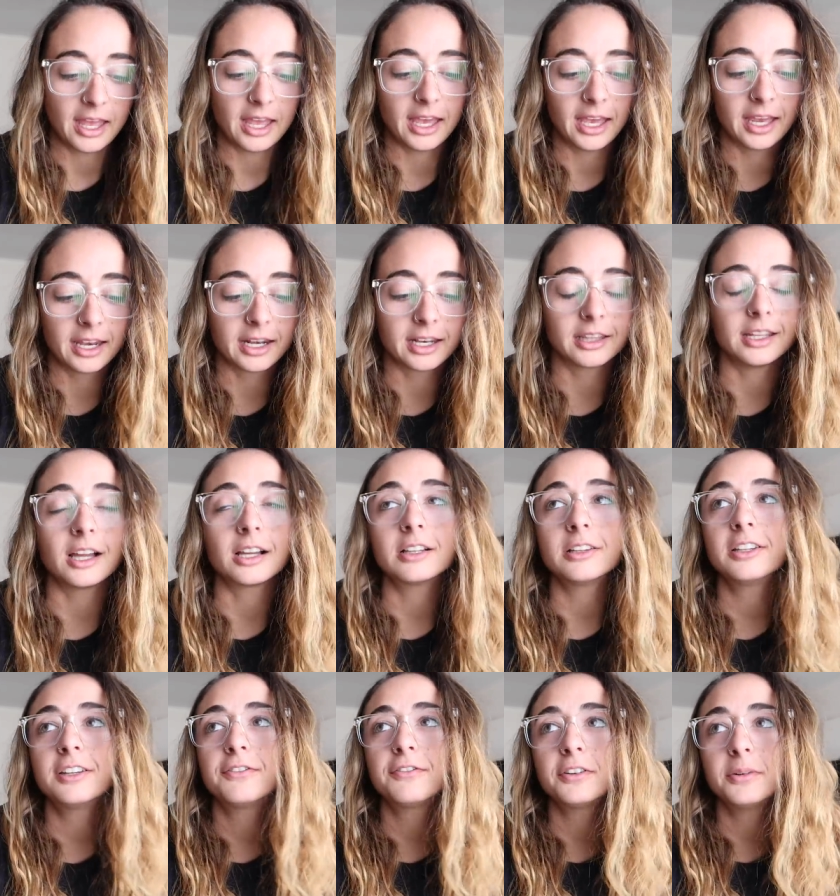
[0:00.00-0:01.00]
And
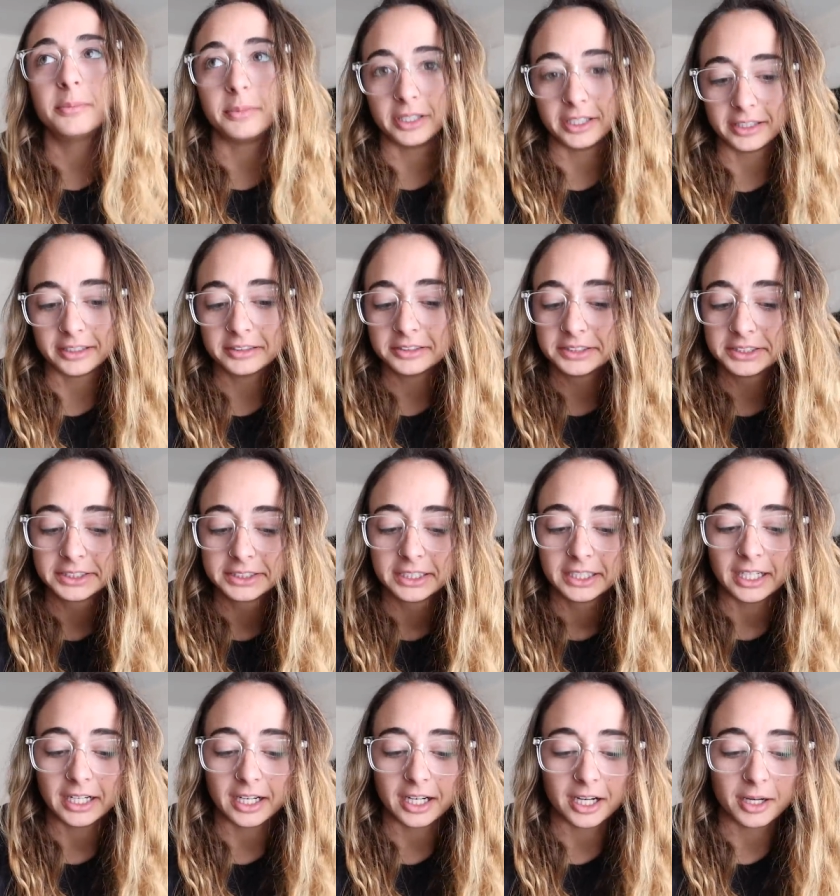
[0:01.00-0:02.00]
luckily for me,
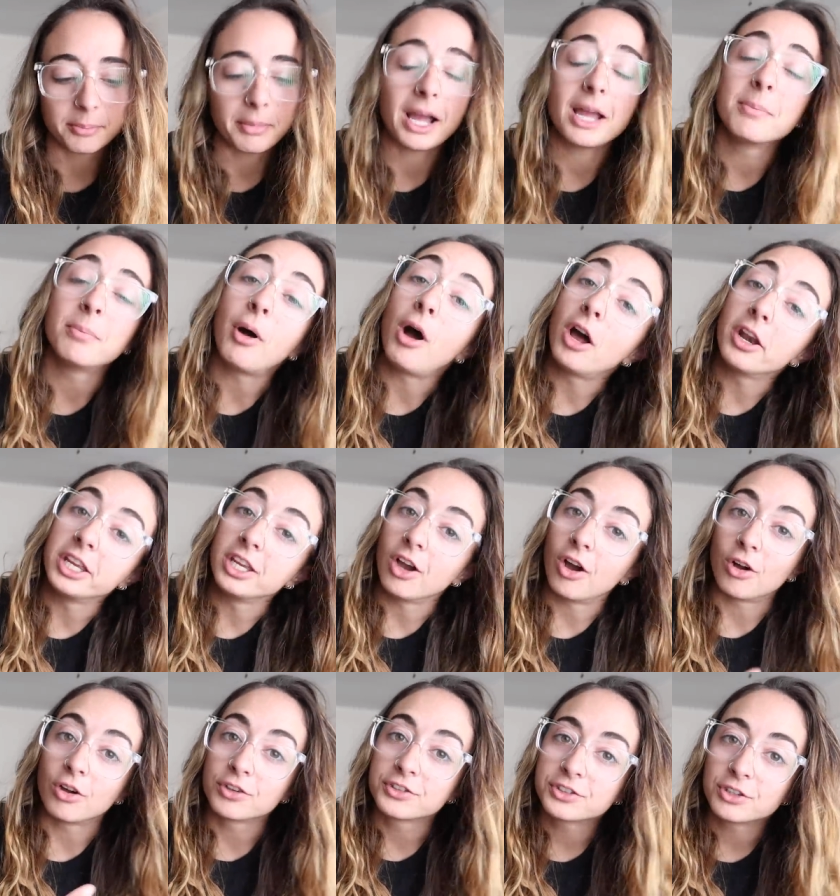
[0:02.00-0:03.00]
uh, my body
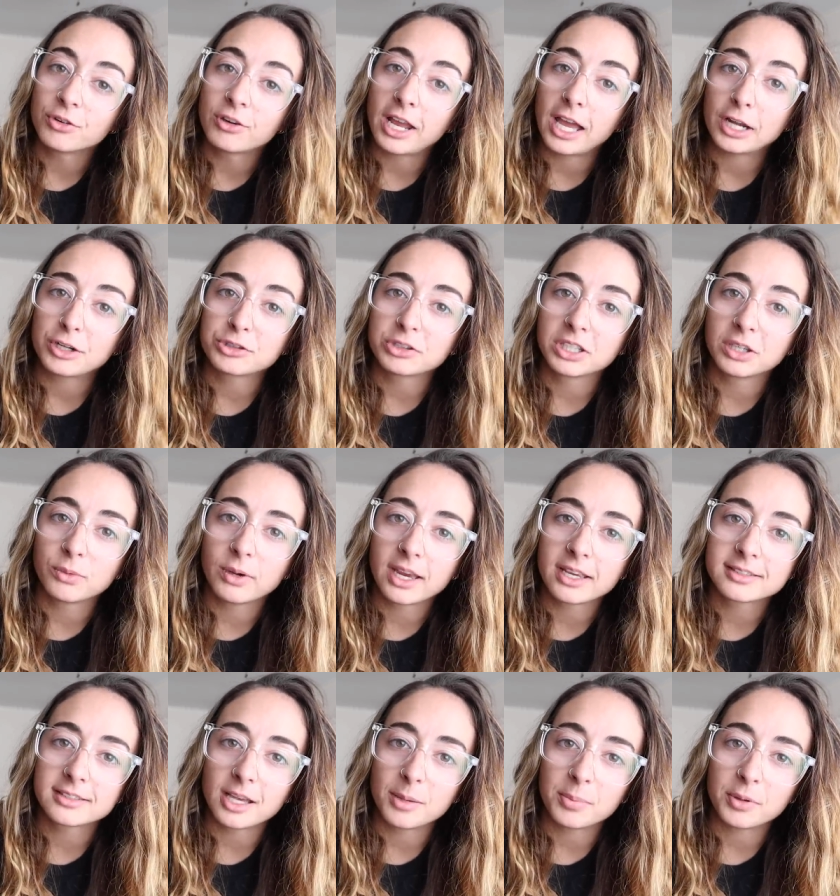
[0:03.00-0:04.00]
also naturally
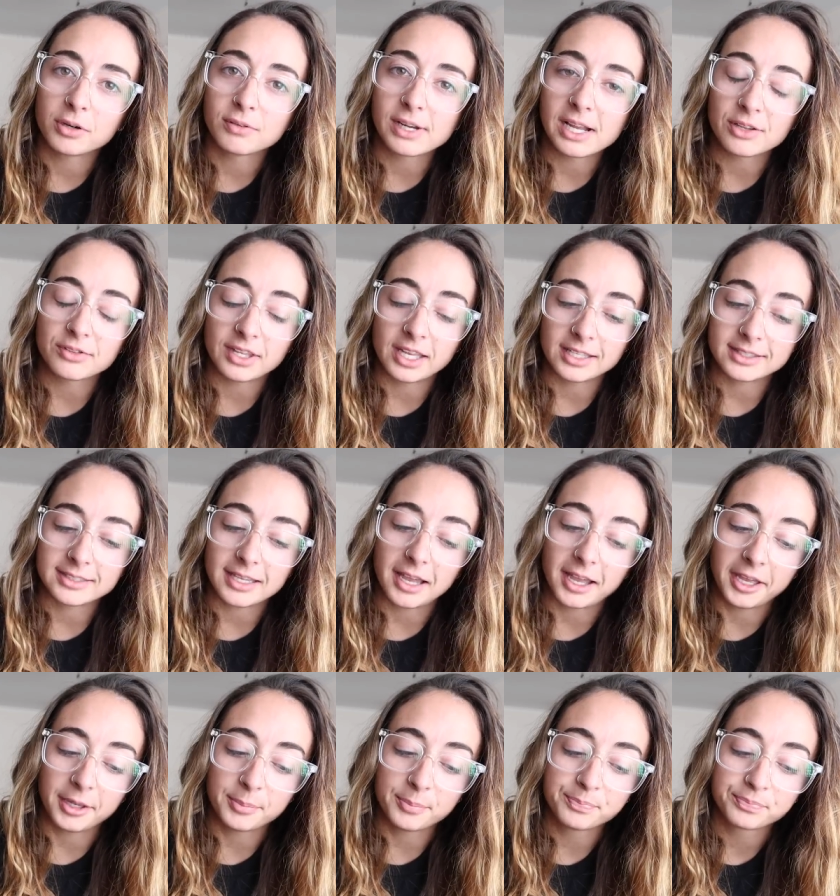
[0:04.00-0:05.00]
wakes up around that
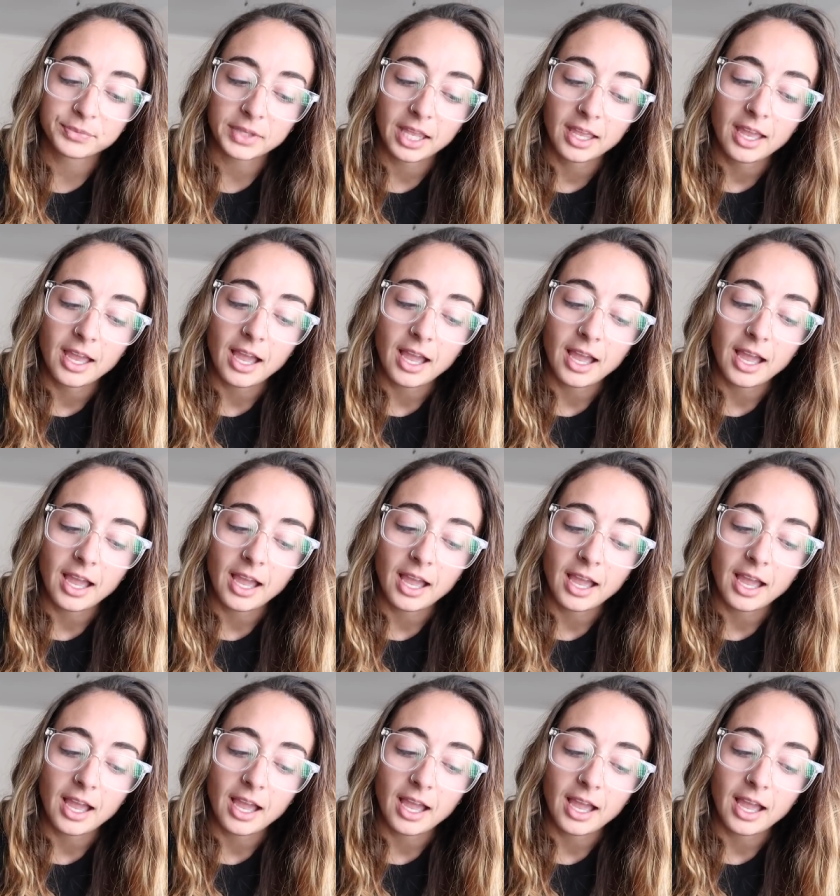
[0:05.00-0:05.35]
time.